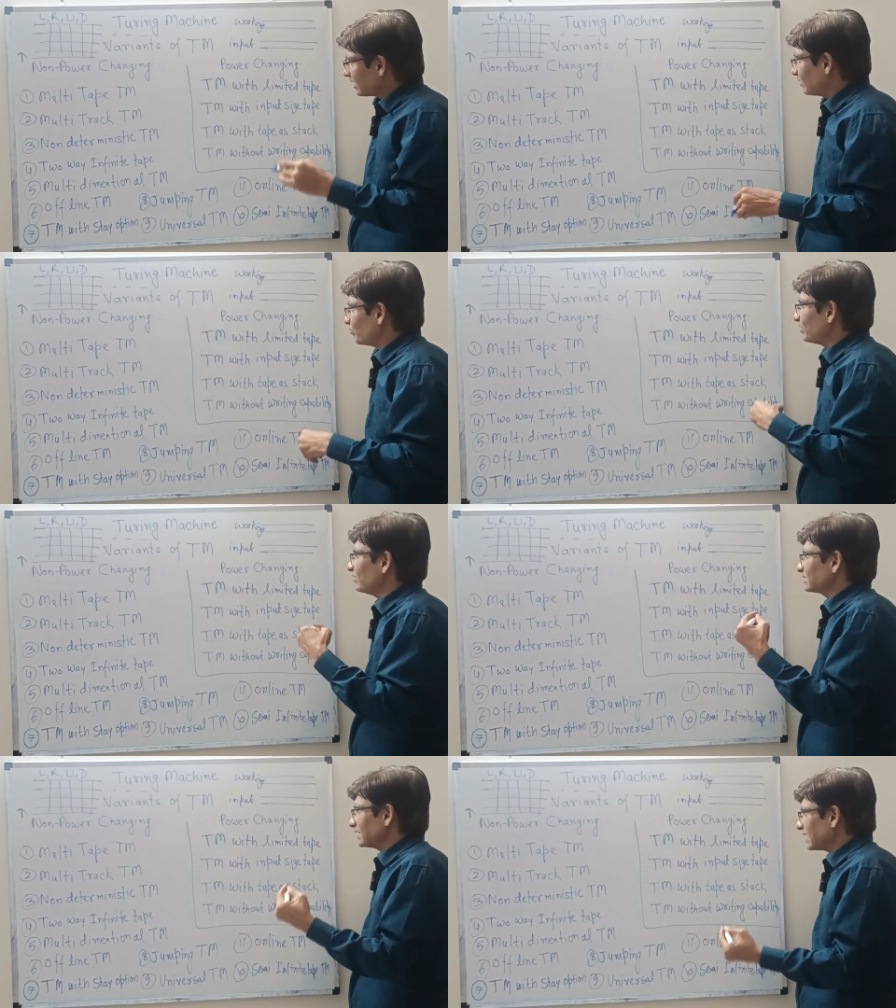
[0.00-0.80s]
in
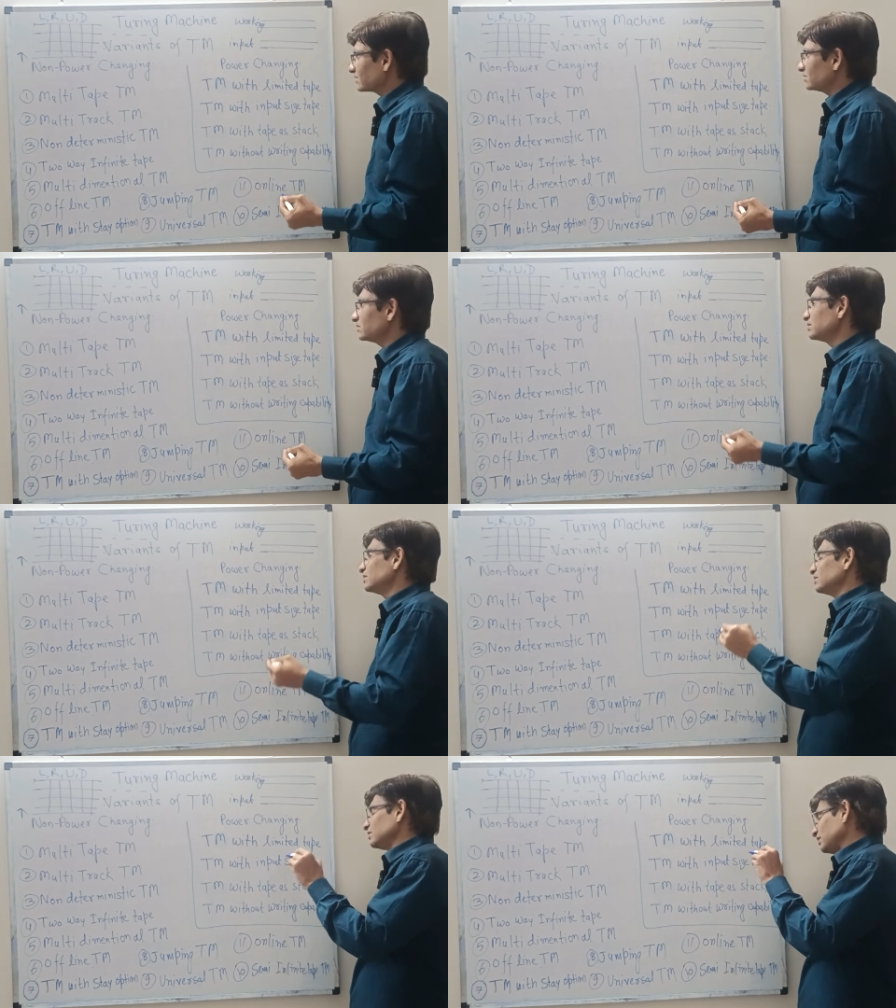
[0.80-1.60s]
previous lectures,
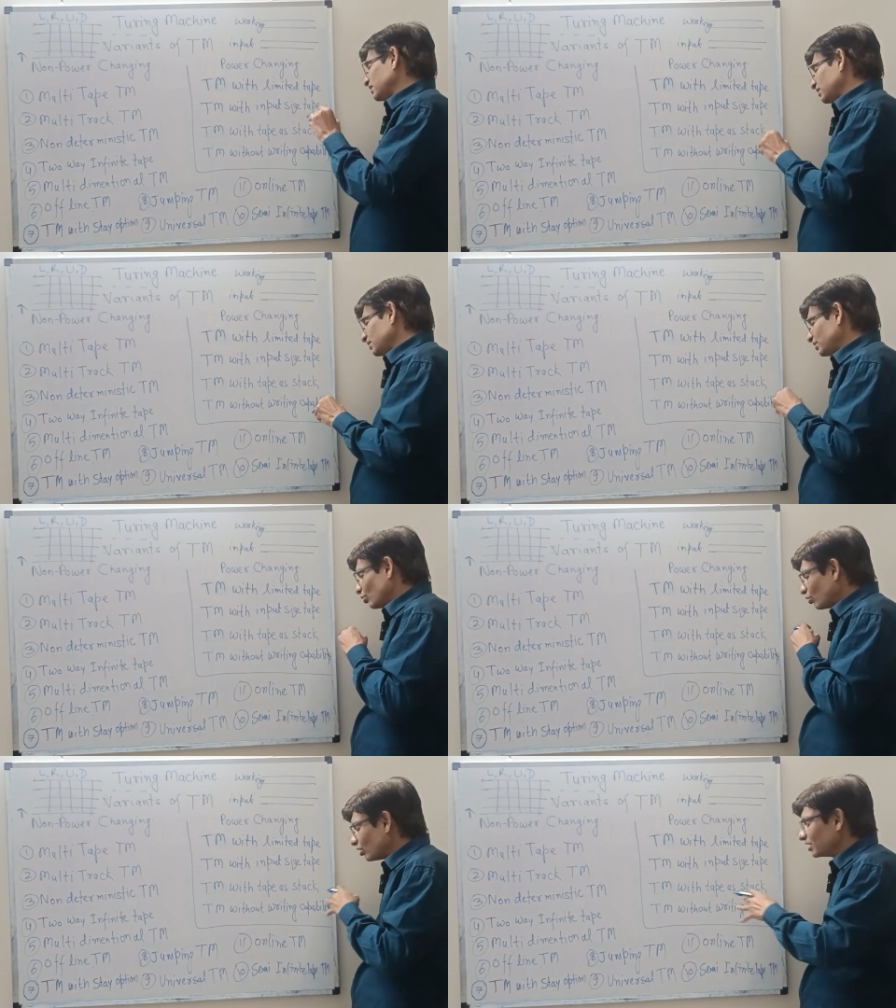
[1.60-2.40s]
they
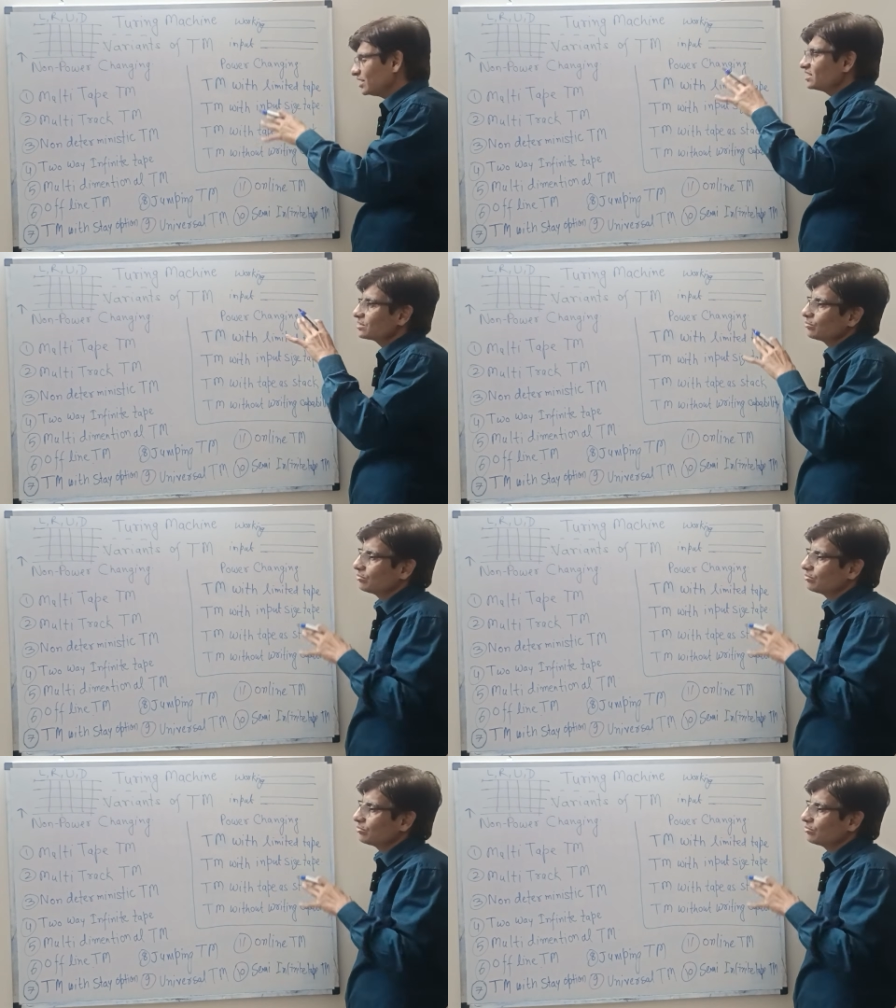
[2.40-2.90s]
all these